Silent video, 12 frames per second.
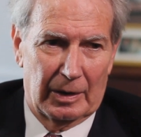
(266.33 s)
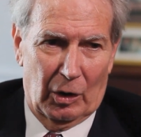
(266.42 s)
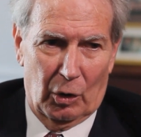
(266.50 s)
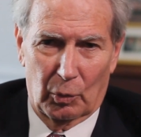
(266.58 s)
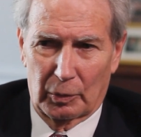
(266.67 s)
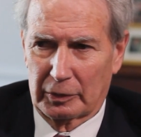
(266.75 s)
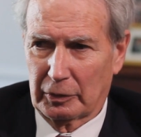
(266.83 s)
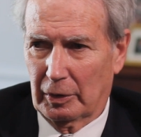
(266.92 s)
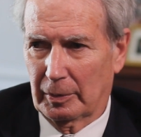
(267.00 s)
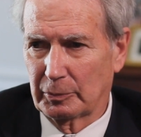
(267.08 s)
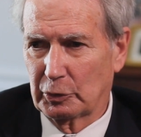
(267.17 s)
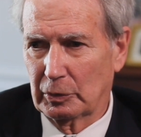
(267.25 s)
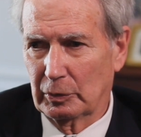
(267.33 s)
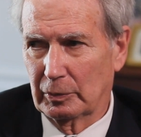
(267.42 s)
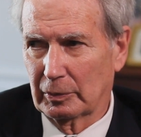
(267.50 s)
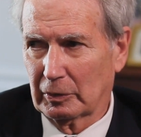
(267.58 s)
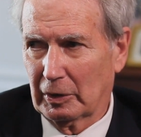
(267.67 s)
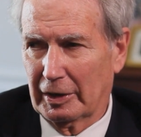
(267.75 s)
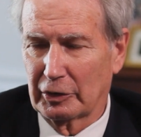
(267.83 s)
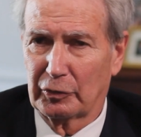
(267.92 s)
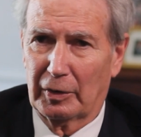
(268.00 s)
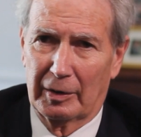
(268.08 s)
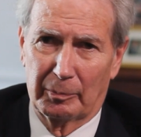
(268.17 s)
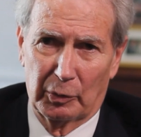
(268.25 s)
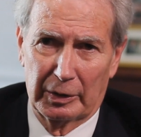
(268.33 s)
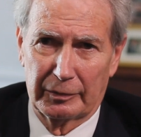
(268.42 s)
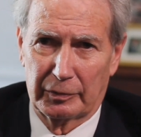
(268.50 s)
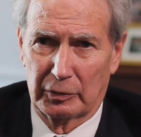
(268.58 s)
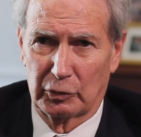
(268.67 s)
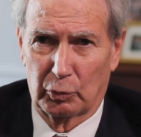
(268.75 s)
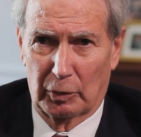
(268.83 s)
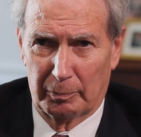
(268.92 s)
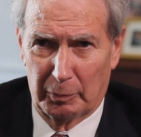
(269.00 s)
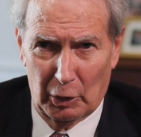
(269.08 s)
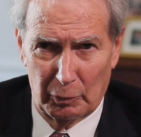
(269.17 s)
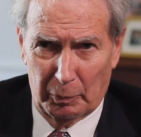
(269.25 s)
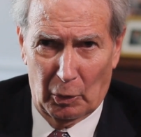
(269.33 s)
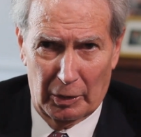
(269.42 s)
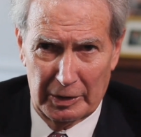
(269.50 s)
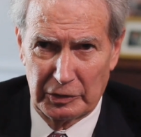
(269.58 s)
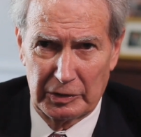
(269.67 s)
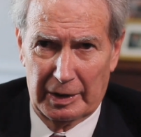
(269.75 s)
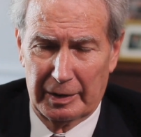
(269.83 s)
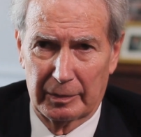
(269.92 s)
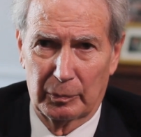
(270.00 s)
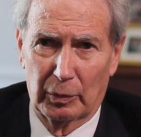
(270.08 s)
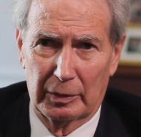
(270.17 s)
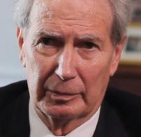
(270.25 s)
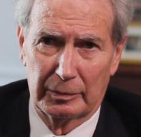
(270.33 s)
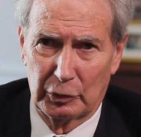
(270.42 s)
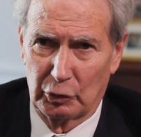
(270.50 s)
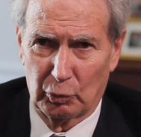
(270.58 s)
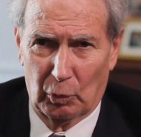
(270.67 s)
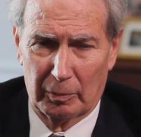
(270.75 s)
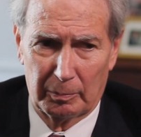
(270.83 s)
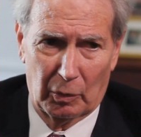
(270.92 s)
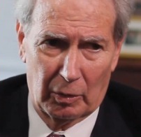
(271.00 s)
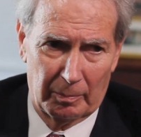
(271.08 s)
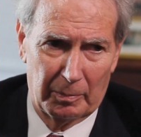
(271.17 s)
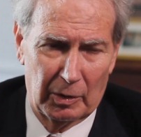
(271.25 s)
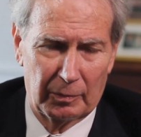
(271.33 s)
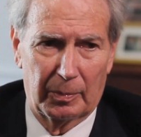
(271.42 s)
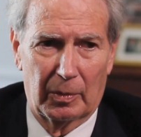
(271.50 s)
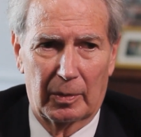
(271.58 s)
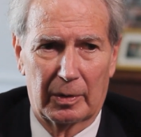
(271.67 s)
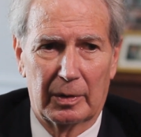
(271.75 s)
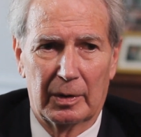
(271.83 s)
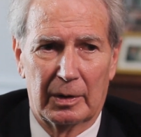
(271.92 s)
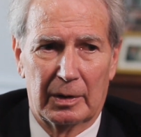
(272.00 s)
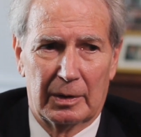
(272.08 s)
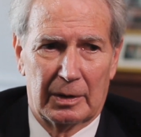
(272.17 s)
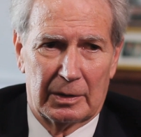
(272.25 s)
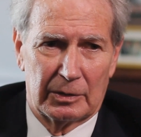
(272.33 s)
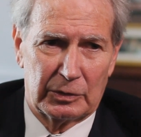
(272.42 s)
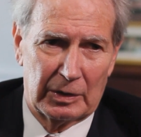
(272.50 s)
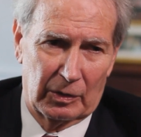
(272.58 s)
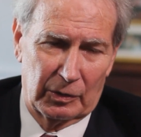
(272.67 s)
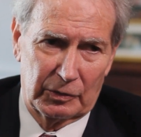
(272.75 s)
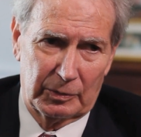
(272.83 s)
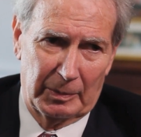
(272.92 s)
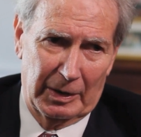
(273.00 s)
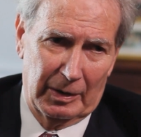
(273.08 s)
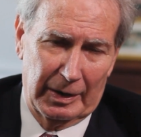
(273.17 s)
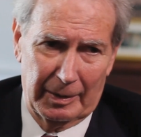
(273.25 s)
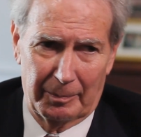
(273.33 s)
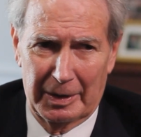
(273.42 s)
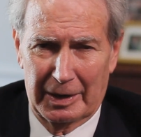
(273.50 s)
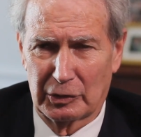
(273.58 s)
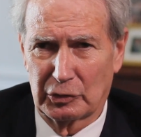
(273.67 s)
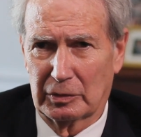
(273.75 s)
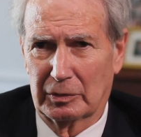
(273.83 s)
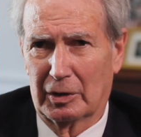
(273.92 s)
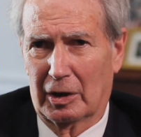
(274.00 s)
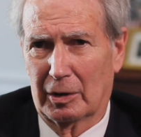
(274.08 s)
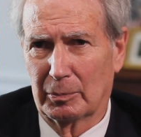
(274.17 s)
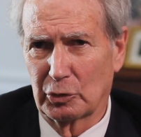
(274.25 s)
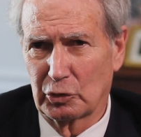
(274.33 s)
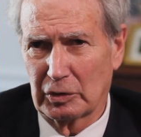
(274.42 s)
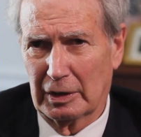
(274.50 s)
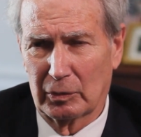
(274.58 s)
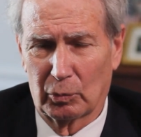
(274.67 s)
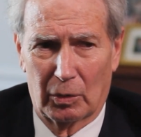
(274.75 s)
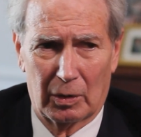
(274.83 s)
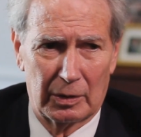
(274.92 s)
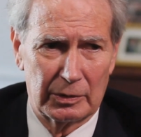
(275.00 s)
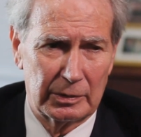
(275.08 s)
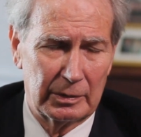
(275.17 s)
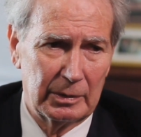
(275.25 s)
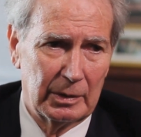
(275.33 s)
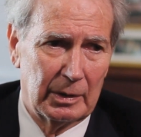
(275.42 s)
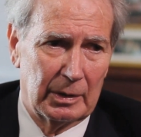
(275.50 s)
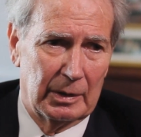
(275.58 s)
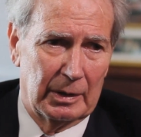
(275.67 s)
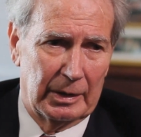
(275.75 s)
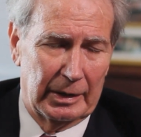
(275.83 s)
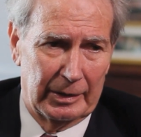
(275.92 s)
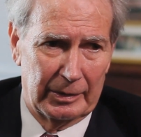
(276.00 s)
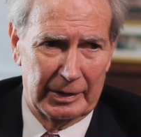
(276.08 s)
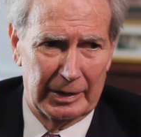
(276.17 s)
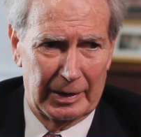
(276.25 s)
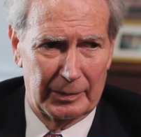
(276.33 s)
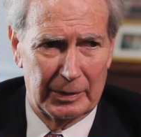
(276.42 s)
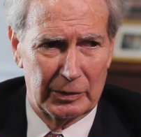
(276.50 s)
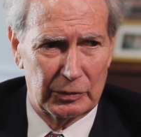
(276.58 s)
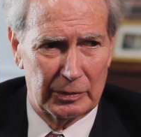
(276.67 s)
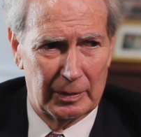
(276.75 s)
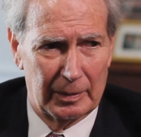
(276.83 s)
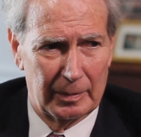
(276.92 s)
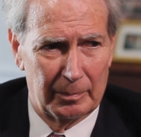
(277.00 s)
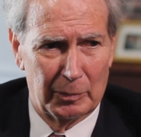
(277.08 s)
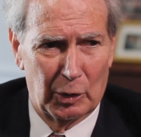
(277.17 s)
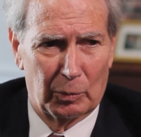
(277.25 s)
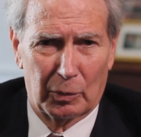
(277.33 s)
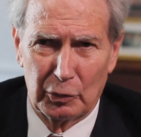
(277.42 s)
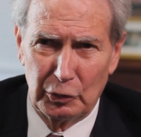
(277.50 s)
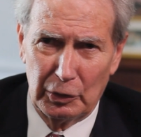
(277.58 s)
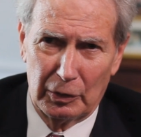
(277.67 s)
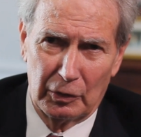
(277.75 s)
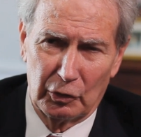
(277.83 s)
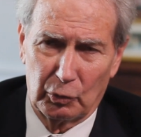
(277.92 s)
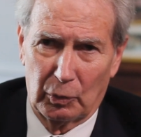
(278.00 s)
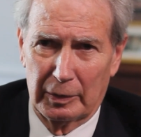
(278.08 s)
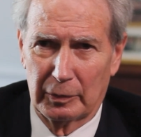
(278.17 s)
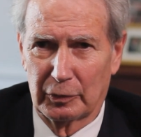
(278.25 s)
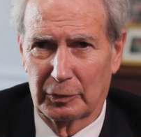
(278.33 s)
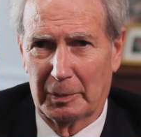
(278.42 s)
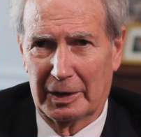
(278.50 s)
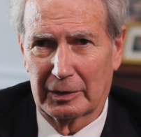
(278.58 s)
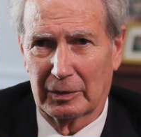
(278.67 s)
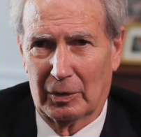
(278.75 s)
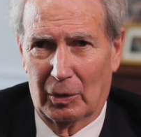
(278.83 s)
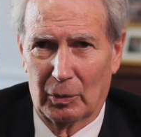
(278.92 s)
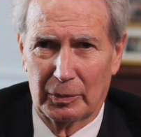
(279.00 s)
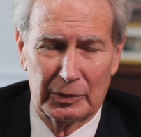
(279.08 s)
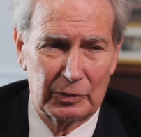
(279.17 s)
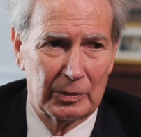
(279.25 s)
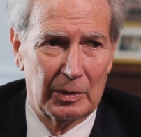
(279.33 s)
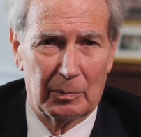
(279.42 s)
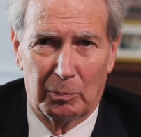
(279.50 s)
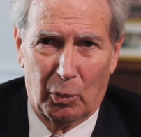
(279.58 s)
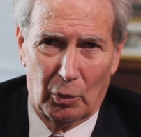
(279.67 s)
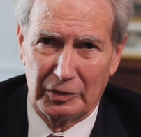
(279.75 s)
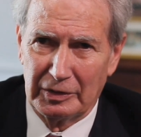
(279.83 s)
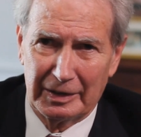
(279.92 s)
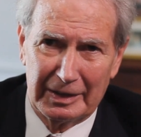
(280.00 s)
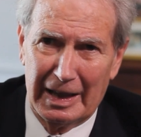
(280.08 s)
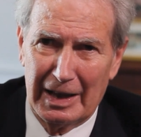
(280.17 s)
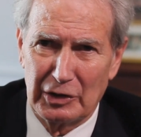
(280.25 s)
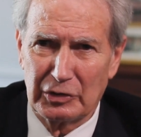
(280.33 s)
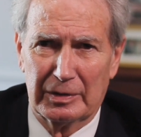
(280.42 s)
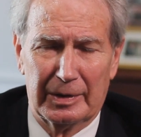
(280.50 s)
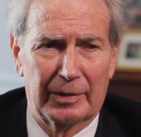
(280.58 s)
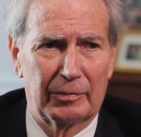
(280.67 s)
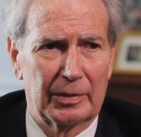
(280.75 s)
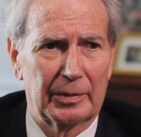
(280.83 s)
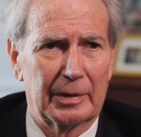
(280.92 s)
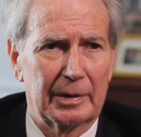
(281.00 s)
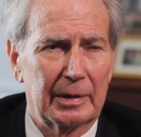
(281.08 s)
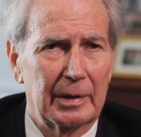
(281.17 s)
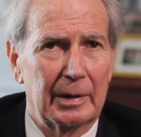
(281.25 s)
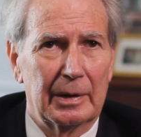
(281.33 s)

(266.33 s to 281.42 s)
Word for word: all would come to the classified briefings with both parties there, it wasn't just one party, both parties, tell us about how bad Saddam Hussein was, and, and they had these uh, mobile units where he was making all this poison gas and everything.